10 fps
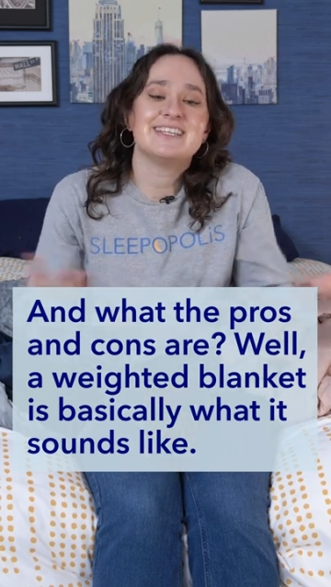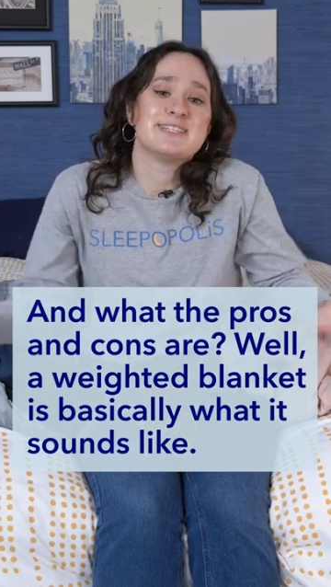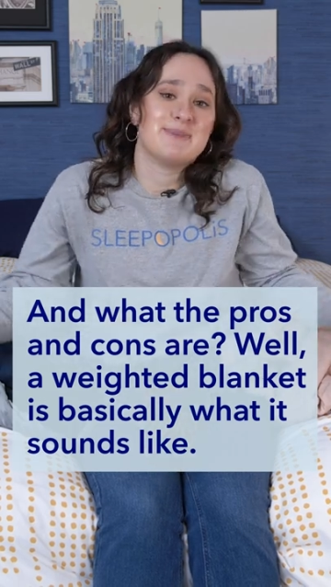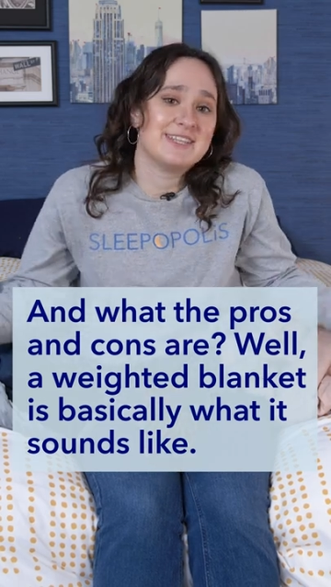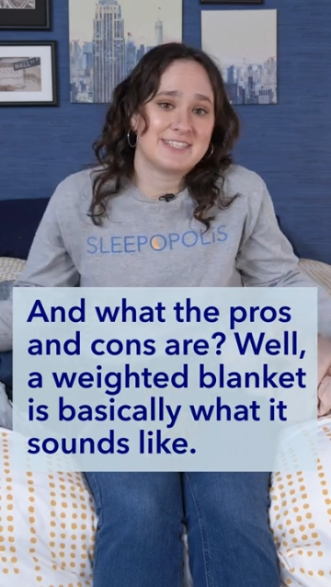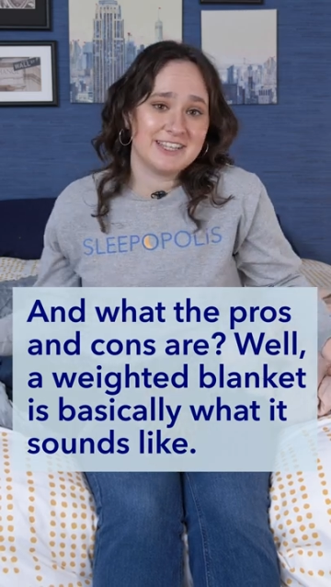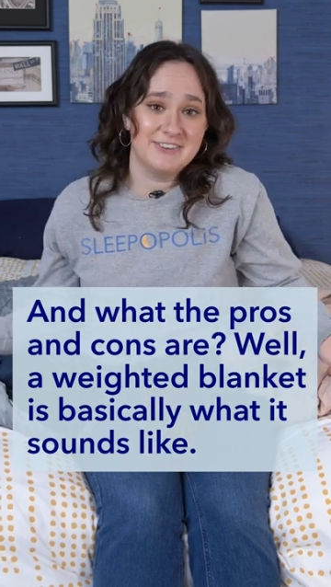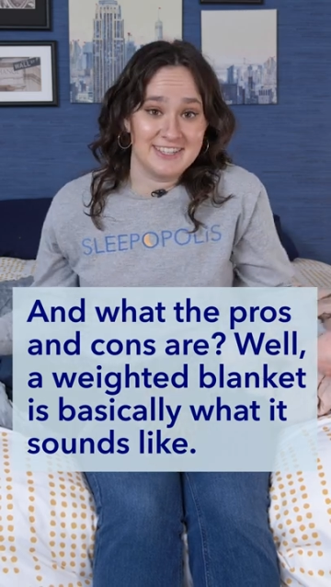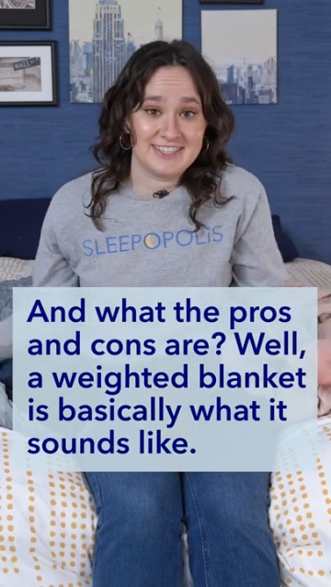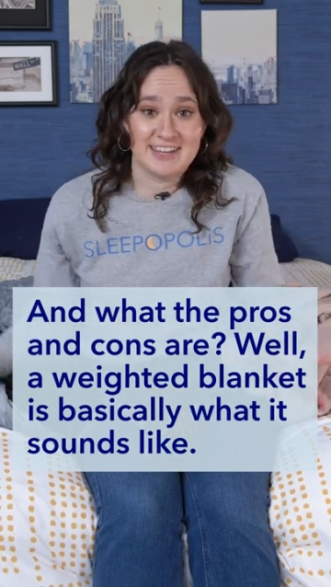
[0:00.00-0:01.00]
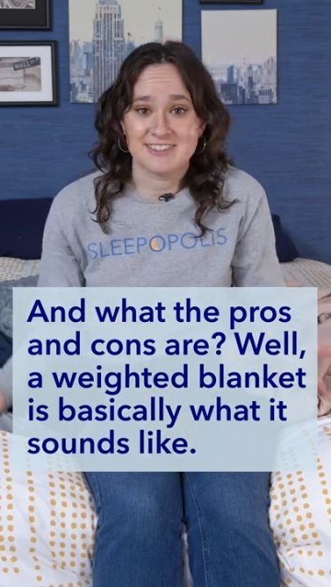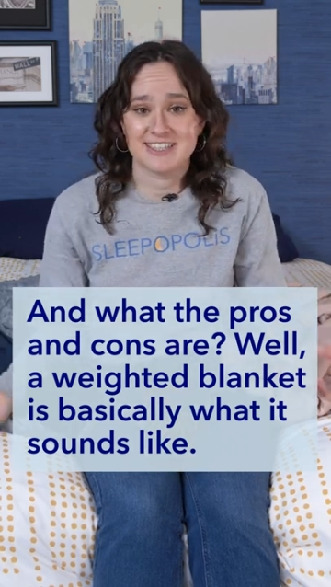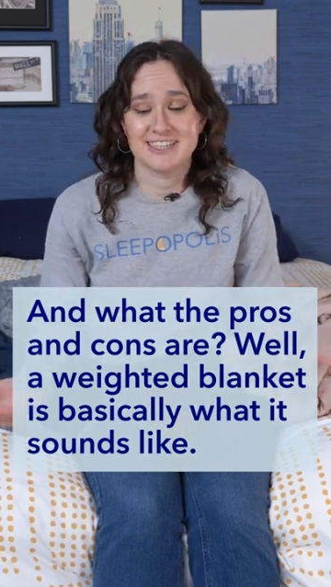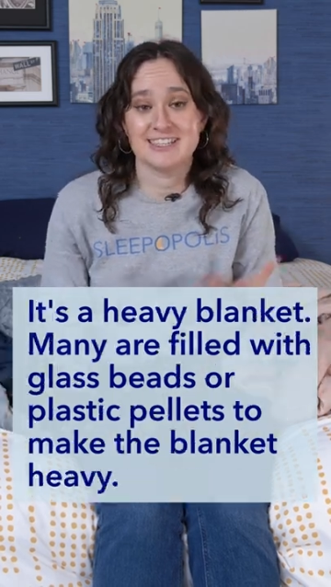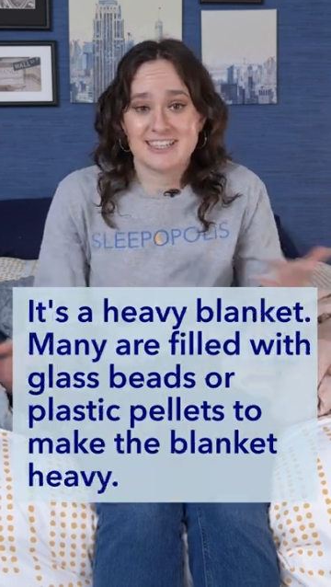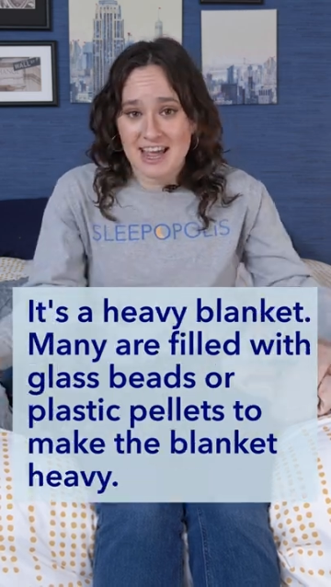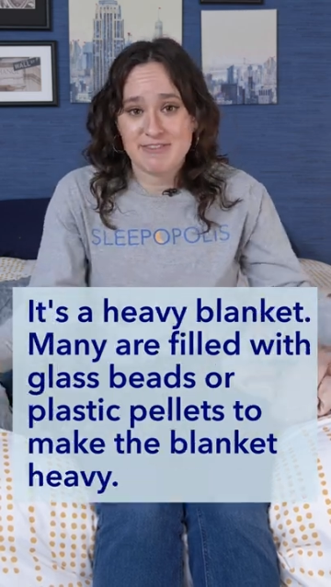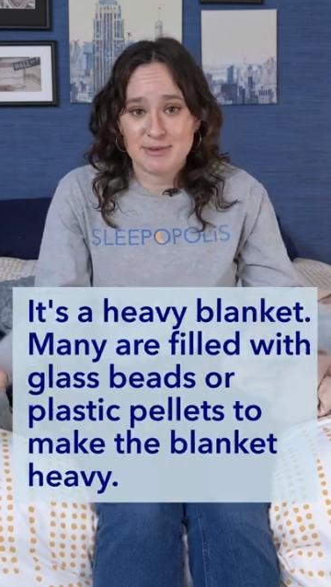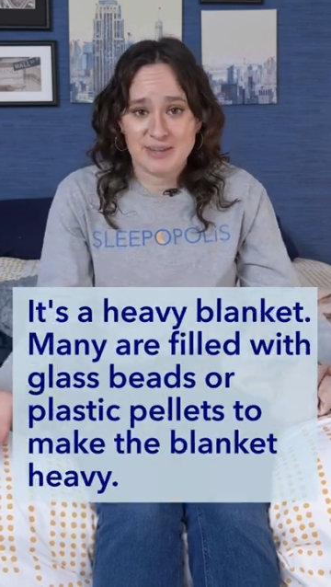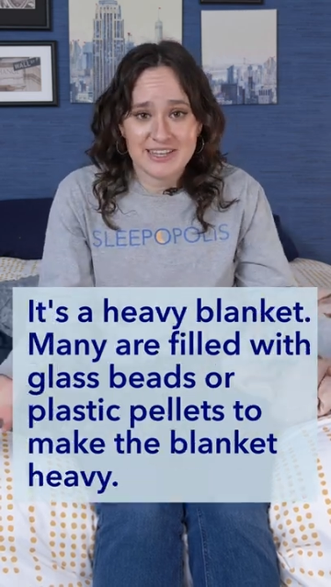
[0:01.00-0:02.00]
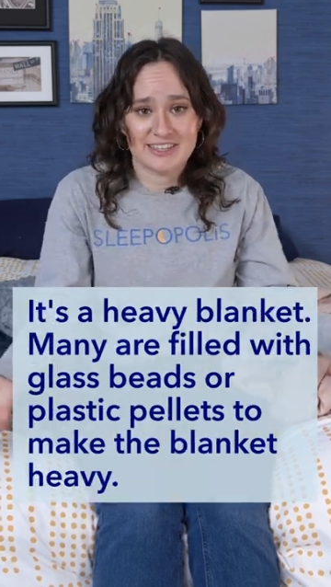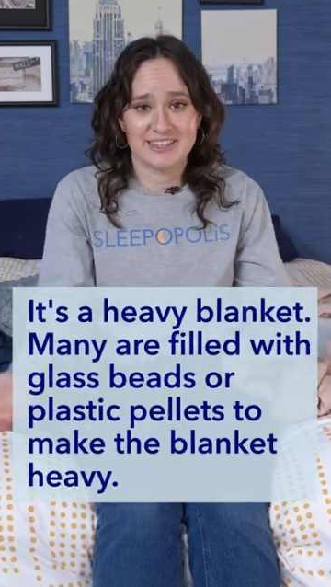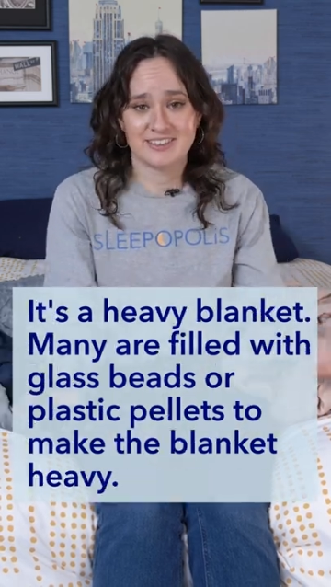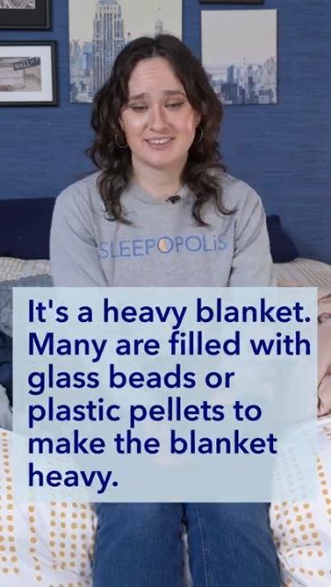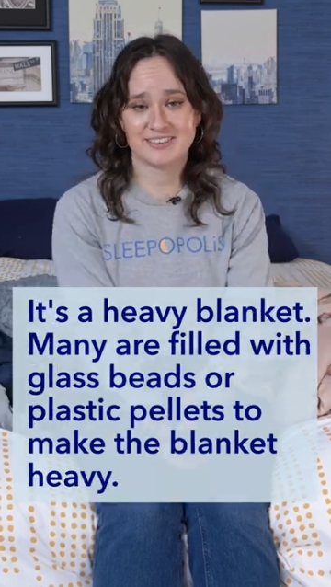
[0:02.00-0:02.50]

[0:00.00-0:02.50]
is basically what it sounds like. It's a heavy blanket.